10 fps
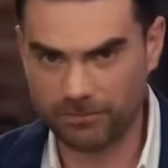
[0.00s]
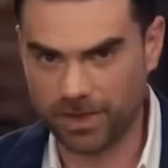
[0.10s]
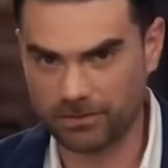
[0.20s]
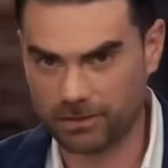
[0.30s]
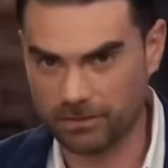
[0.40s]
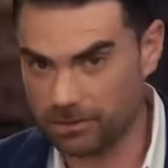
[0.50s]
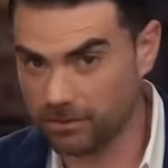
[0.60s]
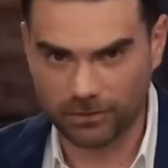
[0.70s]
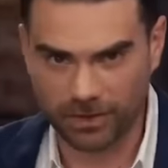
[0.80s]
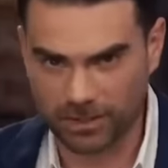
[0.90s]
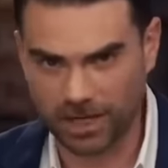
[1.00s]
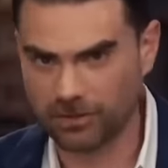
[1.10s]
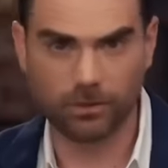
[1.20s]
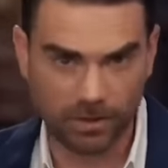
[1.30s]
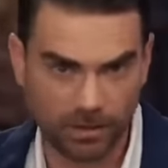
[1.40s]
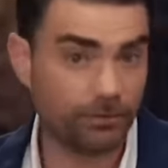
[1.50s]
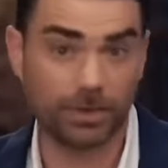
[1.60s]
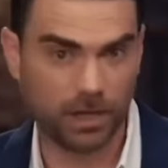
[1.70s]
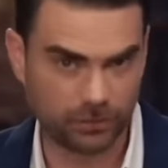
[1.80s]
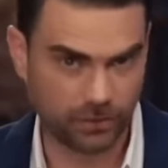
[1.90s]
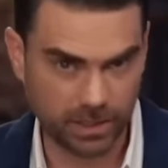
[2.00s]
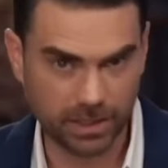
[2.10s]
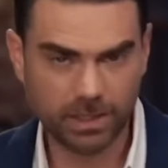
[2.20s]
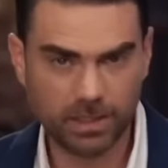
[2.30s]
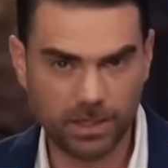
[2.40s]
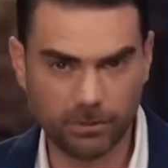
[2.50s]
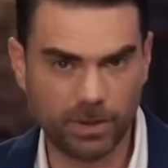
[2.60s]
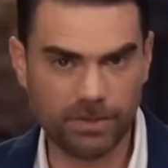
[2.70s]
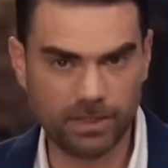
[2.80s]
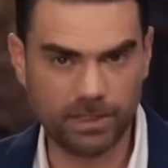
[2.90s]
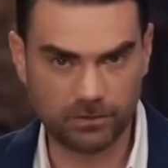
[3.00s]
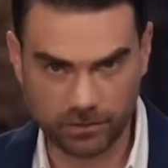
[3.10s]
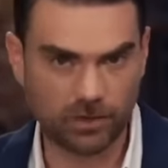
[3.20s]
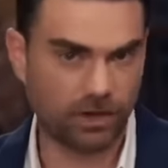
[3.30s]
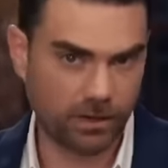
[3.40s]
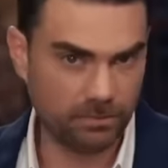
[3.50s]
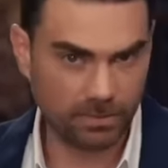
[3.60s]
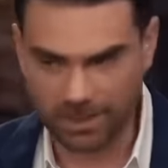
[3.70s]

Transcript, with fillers: in fact, he, he does think that I don't love the country in the way that he suggested.